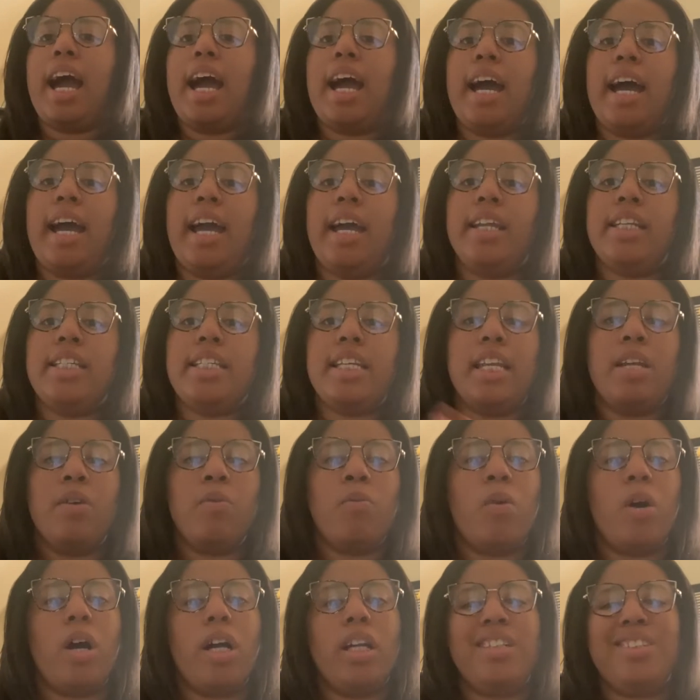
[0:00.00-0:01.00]
I
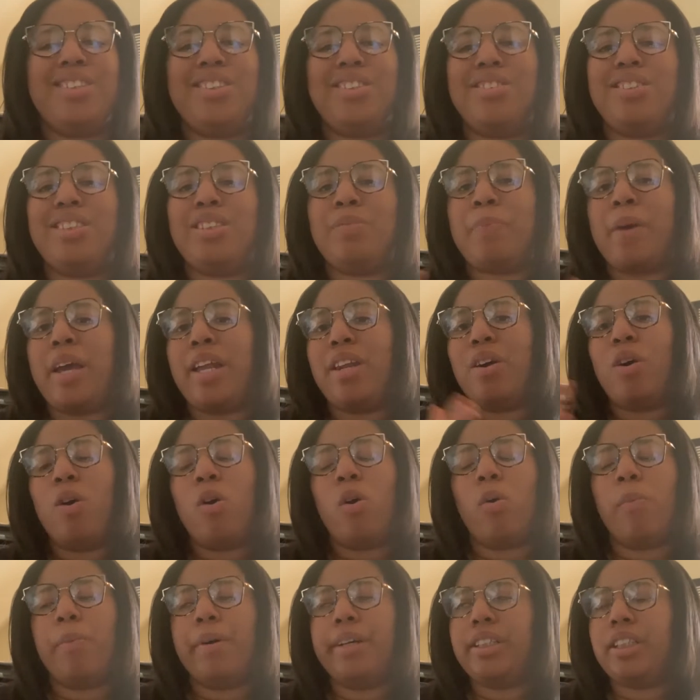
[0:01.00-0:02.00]
didn't want to spend a
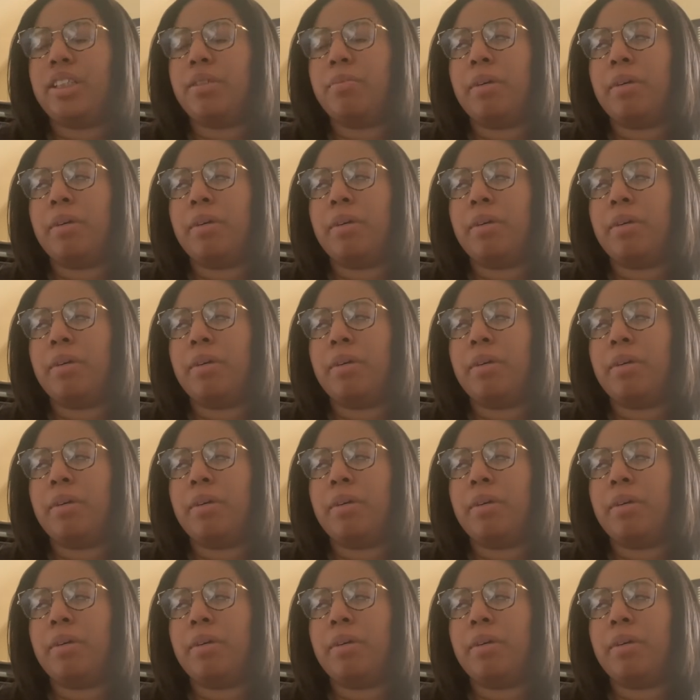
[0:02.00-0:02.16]
whole bunch